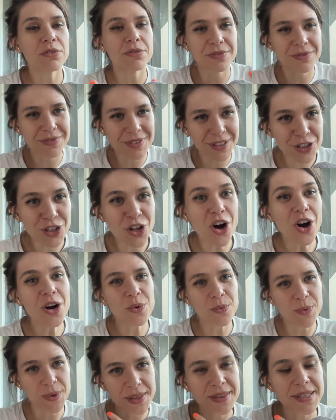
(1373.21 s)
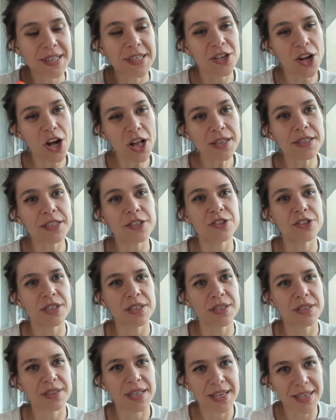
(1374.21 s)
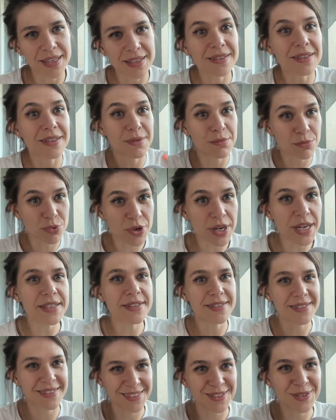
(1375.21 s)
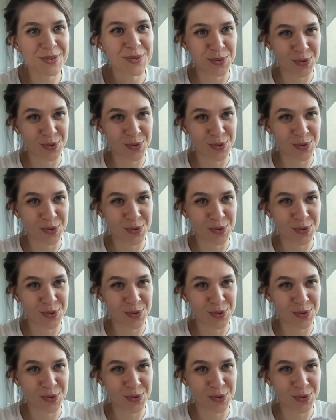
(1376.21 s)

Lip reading: along with technology, like embrace